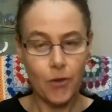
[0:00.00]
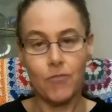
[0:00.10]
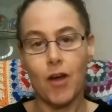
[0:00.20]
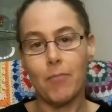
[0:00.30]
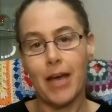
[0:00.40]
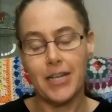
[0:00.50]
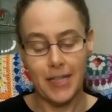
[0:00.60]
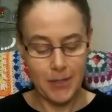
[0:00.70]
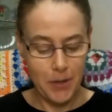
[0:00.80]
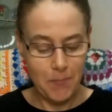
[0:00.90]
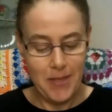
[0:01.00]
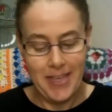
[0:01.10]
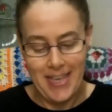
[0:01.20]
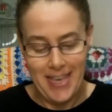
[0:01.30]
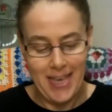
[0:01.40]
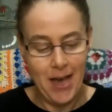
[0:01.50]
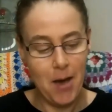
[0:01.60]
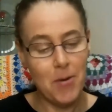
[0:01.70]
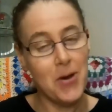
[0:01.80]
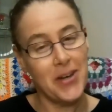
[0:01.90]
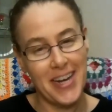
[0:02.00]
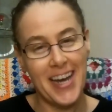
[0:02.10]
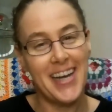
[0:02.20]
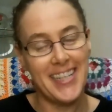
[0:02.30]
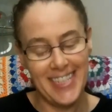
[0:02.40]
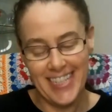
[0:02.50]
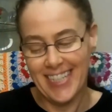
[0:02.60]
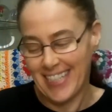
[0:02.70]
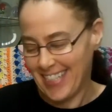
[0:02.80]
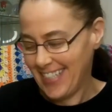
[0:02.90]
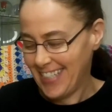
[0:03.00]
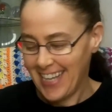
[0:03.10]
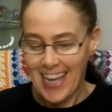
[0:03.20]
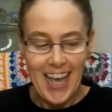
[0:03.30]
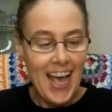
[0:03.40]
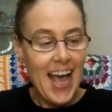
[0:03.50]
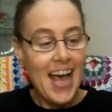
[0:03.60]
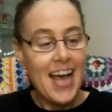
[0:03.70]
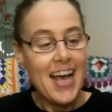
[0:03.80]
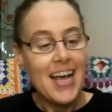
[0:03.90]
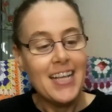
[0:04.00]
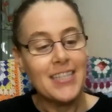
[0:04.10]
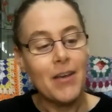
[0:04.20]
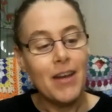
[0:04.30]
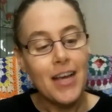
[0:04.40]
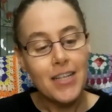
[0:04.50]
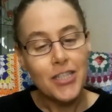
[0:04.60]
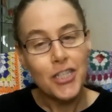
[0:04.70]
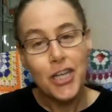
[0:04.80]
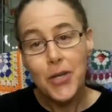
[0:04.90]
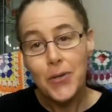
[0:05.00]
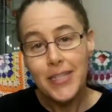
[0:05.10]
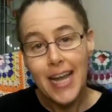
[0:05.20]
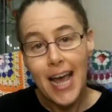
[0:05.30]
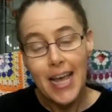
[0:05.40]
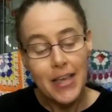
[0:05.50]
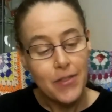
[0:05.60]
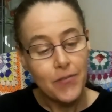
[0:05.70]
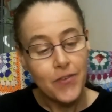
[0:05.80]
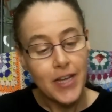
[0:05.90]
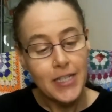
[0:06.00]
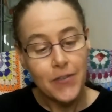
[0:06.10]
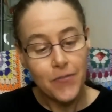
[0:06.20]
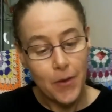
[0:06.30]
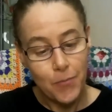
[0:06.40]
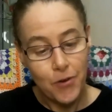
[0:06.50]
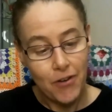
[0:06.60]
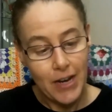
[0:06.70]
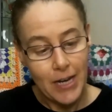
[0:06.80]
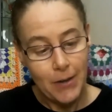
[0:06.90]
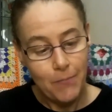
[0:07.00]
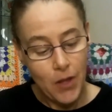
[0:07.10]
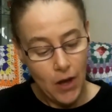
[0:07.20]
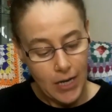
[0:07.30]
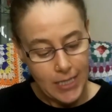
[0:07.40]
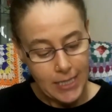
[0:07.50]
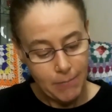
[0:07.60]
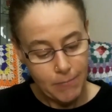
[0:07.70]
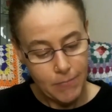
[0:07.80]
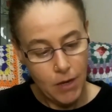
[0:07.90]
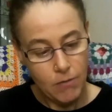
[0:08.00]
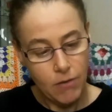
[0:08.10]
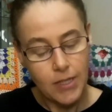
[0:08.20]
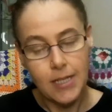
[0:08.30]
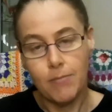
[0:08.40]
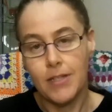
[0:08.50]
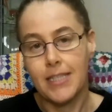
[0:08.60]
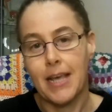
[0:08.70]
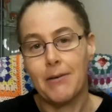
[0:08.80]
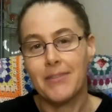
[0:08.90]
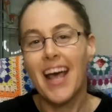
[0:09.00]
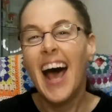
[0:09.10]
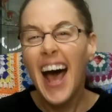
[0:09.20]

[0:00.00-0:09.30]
got the right page this time. I'm organised. So last Tuesday, the 1st of February, I stepped on the scales.